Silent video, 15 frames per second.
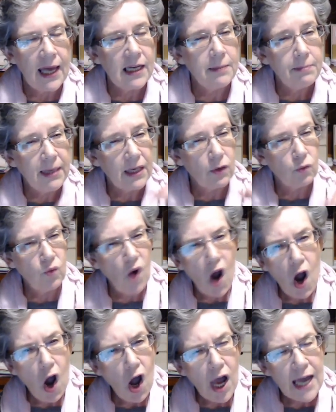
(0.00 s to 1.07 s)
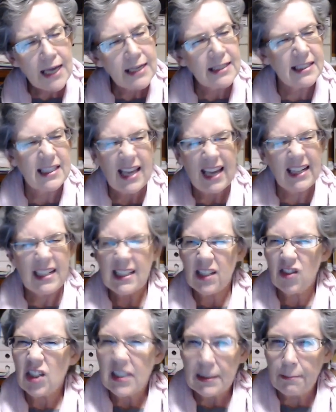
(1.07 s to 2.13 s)
and a better rise, and
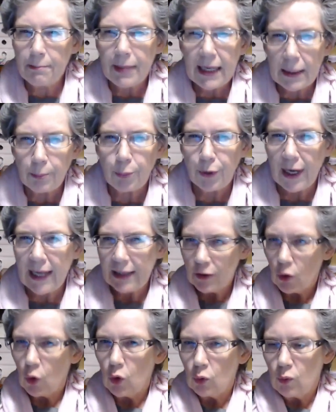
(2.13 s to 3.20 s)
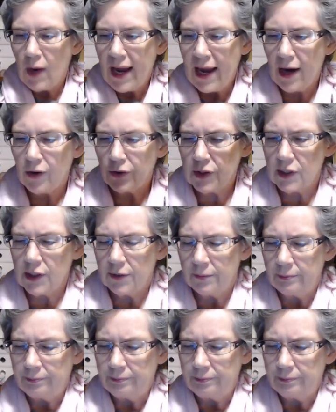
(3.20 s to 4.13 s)
it's just a better bread all round.